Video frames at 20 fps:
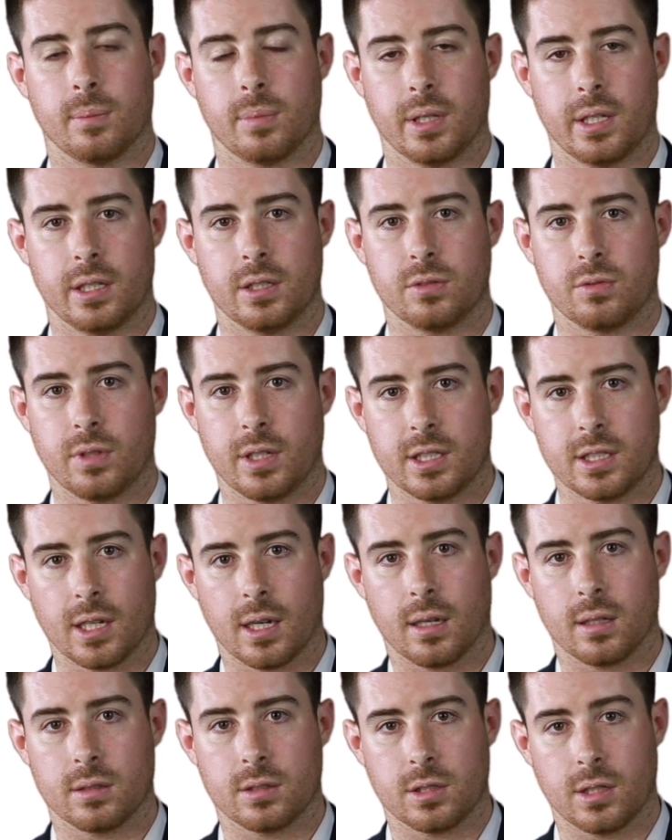please reach
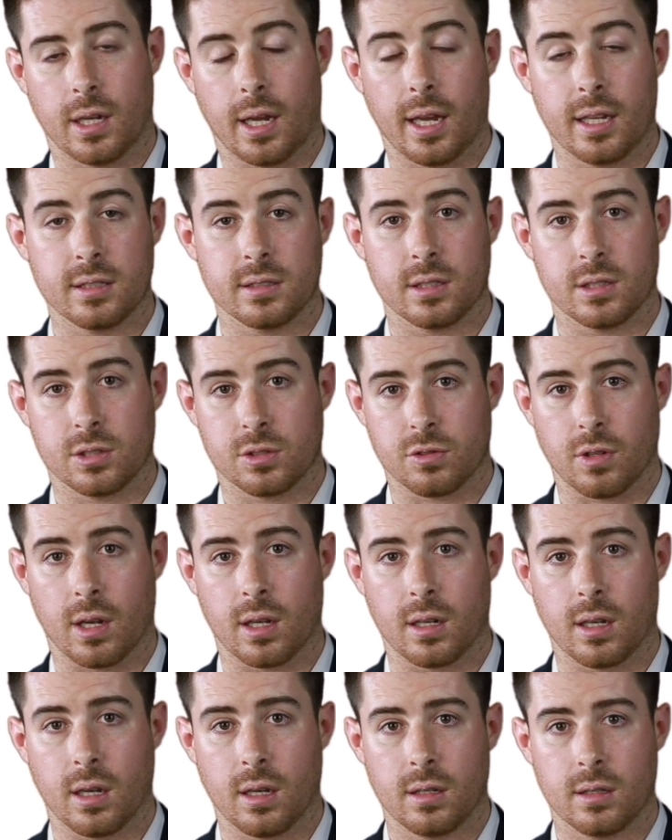out to Ace
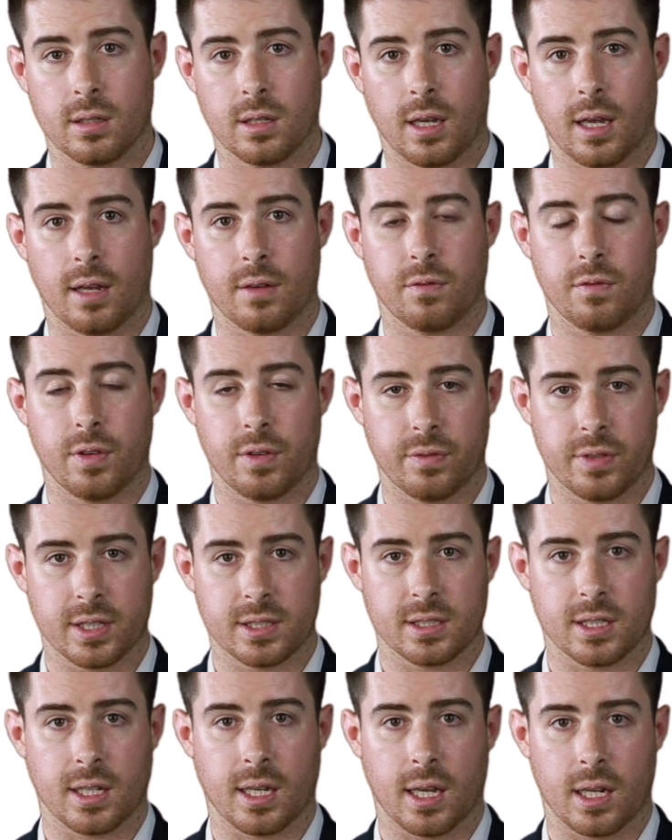Estrada at
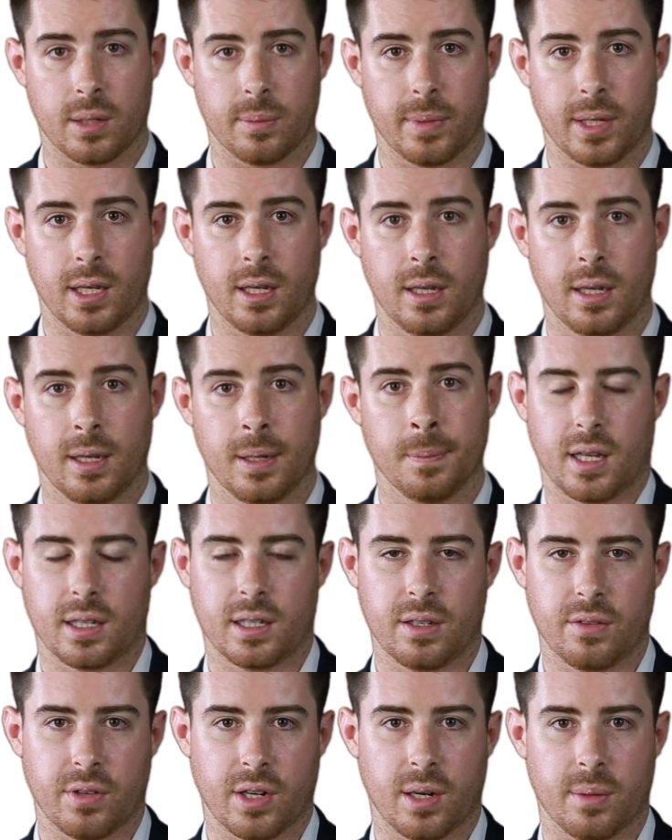Vivix Academy.
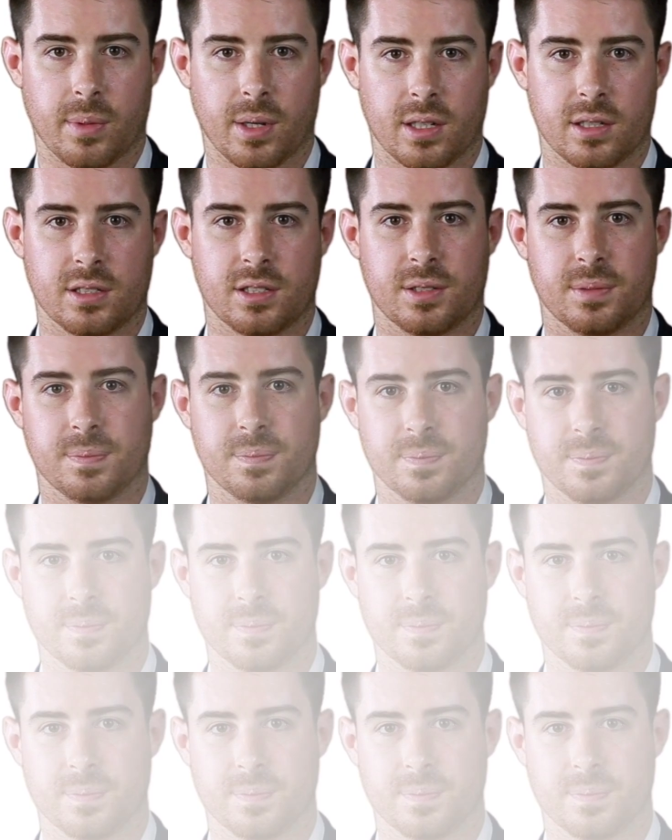Thank you very much.